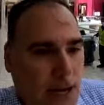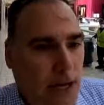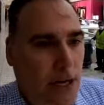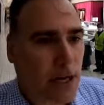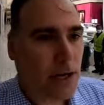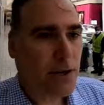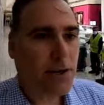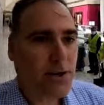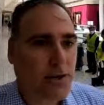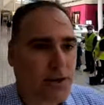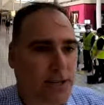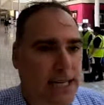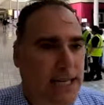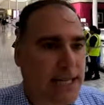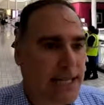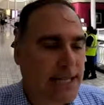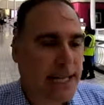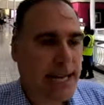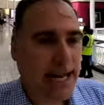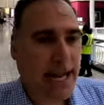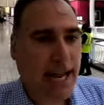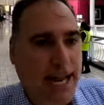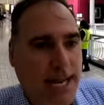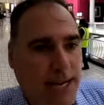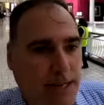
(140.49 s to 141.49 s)
underneath
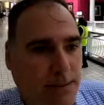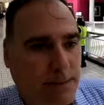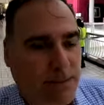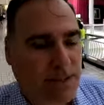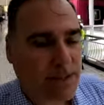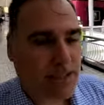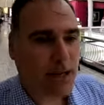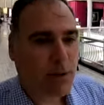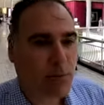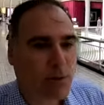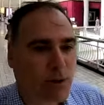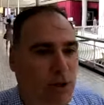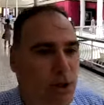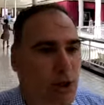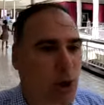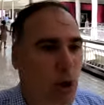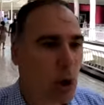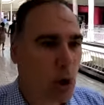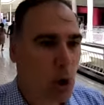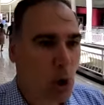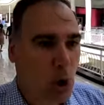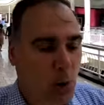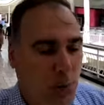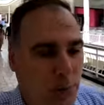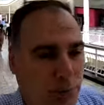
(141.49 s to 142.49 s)
the AMC was
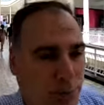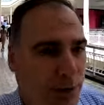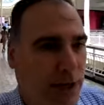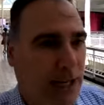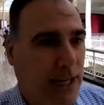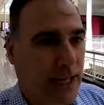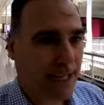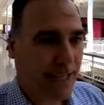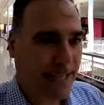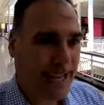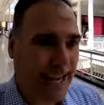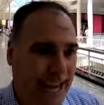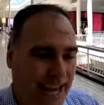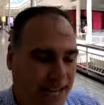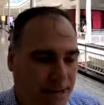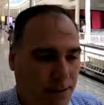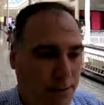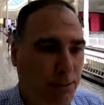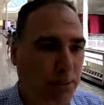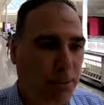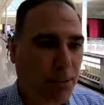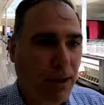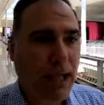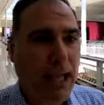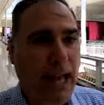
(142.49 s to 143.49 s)
all brick, and they had a
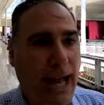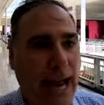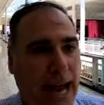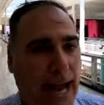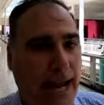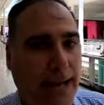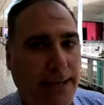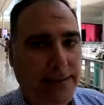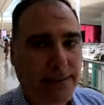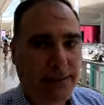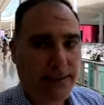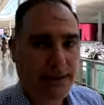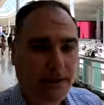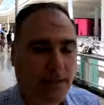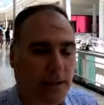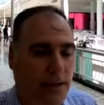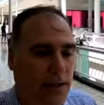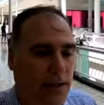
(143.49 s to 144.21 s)
blast